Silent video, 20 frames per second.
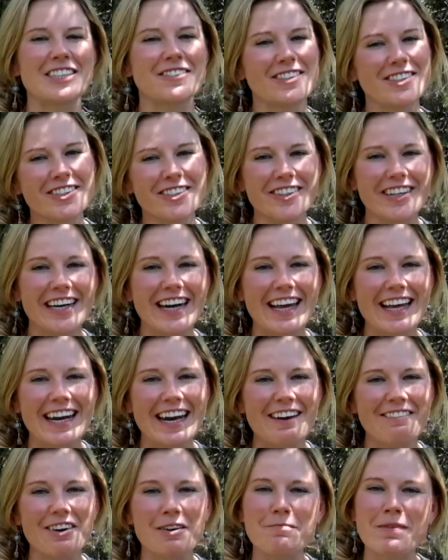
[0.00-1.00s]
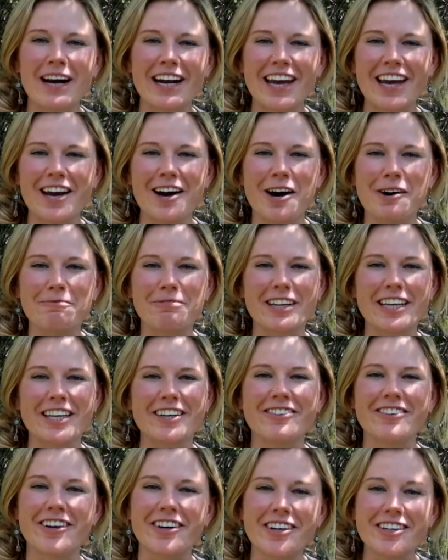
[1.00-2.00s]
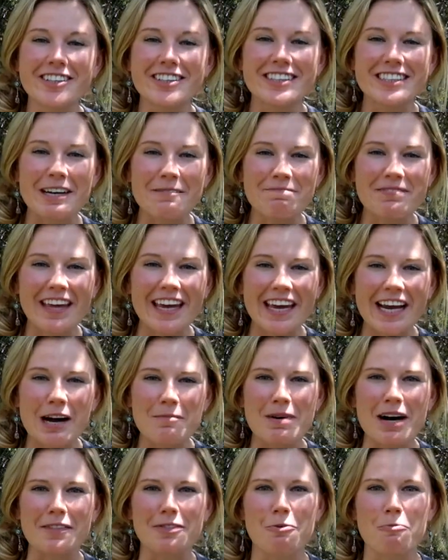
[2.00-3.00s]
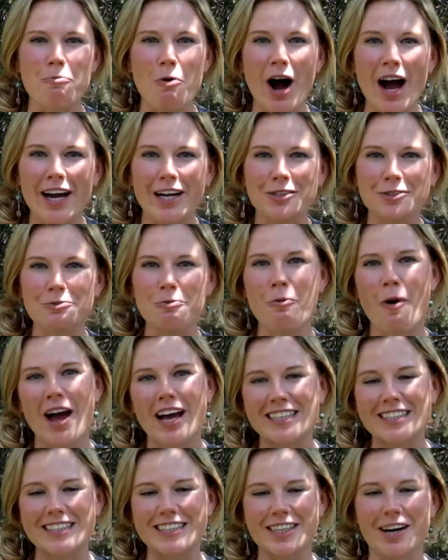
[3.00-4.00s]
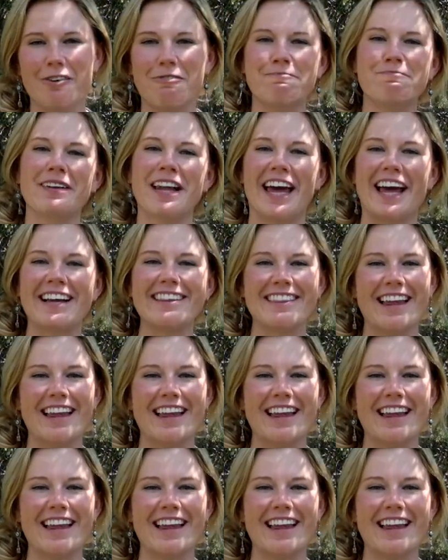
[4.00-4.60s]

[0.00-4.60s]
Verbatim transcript: for tuning in, everybody. Hopefully you learned something about the wild west of plant